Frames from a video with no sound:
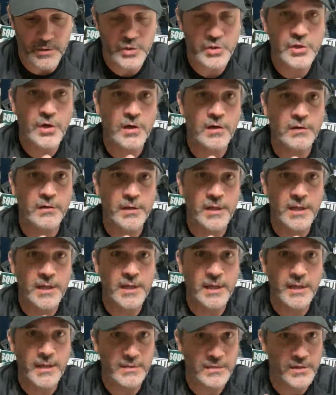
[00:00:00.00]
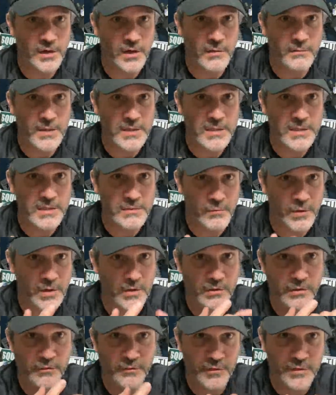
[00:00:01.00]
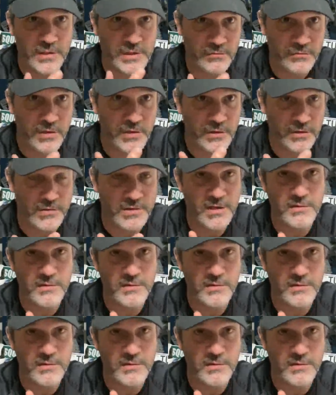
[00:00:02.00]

Charlie, and Thomas, well, the first three of those,